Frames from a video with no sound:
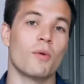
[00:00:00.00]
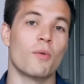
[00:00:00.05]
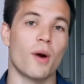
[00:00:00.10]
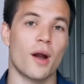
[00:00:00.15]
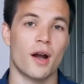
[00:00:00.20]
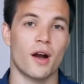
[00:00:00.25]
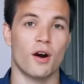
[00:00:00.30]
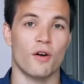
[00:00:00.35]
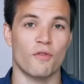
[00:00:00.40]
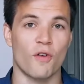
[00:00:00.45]

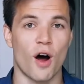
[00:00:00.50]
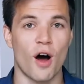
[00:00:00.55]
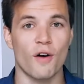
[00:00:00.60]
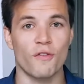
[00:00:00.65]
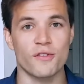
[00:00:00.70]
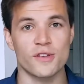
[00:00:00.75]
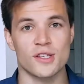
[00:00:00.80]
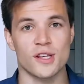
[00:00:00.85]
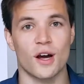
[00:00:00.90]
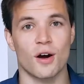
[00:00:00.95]
aware of
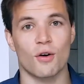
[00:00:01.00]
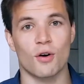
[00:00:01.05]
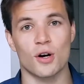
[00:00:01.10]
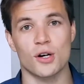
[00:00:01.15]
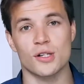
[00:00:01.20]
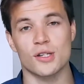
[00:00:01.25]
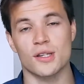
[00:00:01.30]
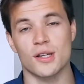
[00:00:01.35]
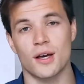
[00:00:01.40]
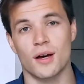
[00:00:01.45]
office
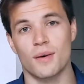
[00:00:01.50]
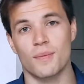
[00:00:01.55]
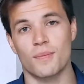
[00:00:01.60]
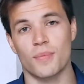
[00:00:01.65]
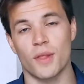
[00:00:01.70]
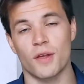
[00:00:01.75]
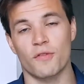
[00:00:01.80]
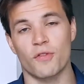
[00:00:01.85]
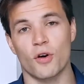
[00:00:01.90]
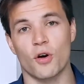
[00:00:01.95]
hours
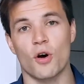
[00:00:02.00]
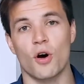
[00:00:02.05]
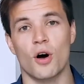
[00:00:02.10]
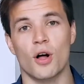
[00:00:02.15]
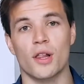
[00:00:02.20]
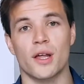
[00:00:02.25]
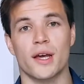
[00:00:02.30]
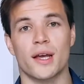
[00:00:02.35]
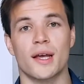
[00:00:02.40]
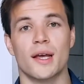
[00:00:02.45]
if you're
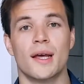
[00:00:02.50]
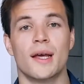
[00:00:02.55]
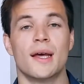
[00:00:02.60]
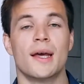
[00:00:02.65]
calling,